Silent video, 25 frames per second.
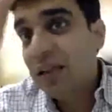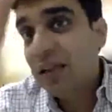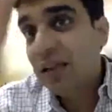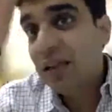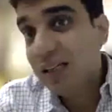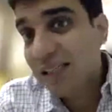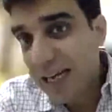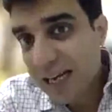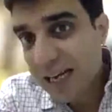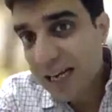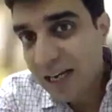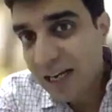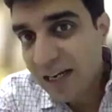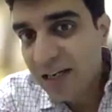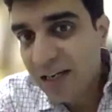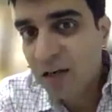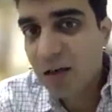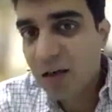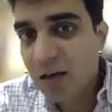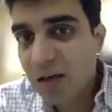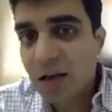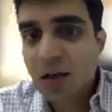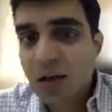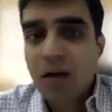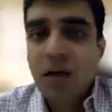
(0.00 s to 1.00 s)
in the second
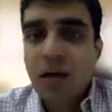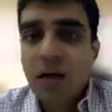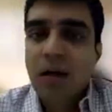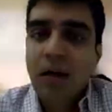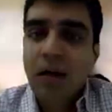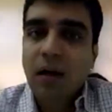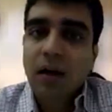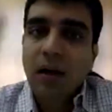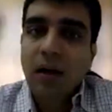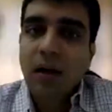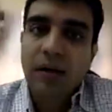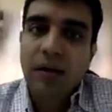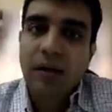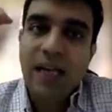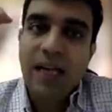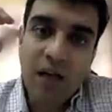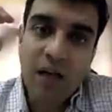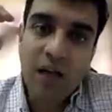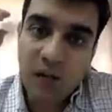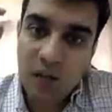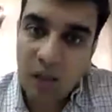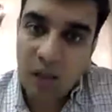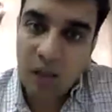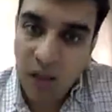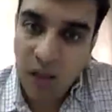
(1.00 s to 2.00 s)
year, then
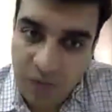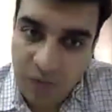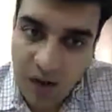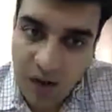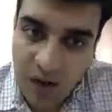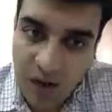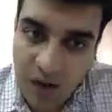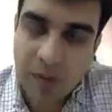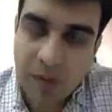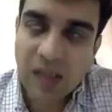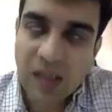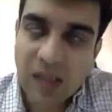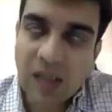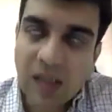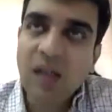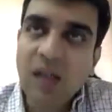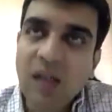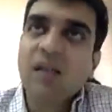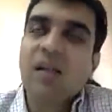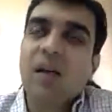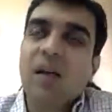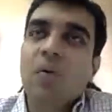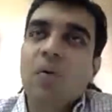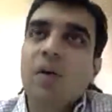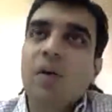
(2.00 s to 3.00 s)
a 35%
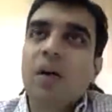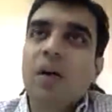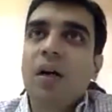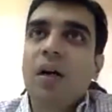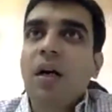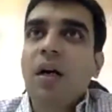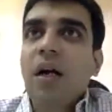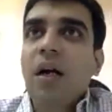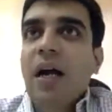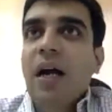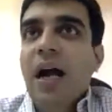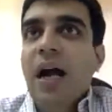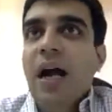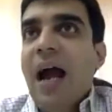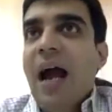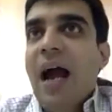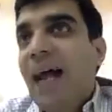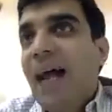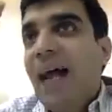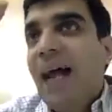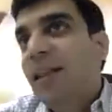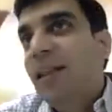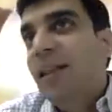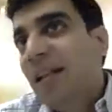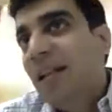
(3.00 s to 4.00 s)
discount.
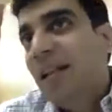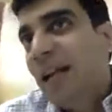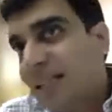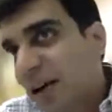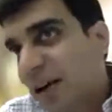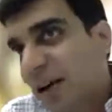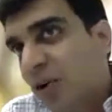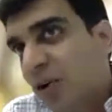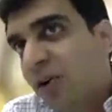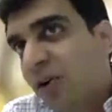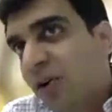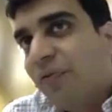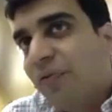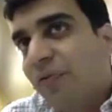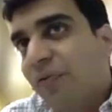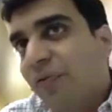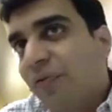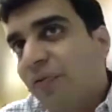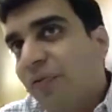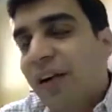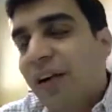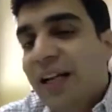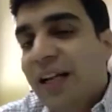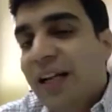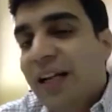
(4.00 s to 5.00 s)
And the next round of
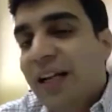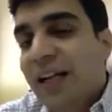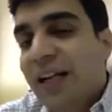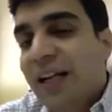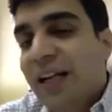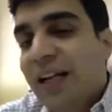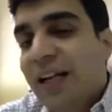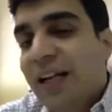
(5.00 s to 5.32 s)
funding happens